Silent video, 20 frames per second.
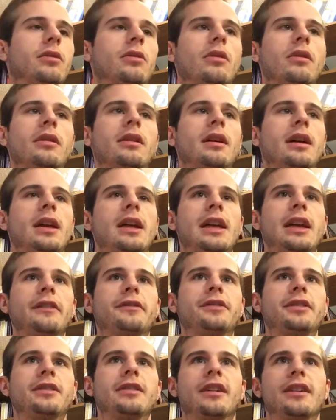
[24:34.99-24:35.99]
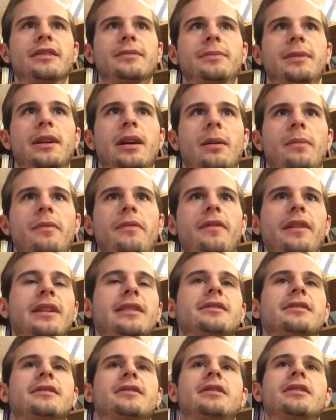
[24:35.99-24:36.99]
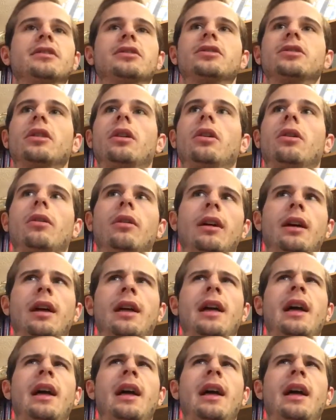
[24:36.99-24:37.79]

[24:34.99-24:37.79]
Or if she does become faceless in the show,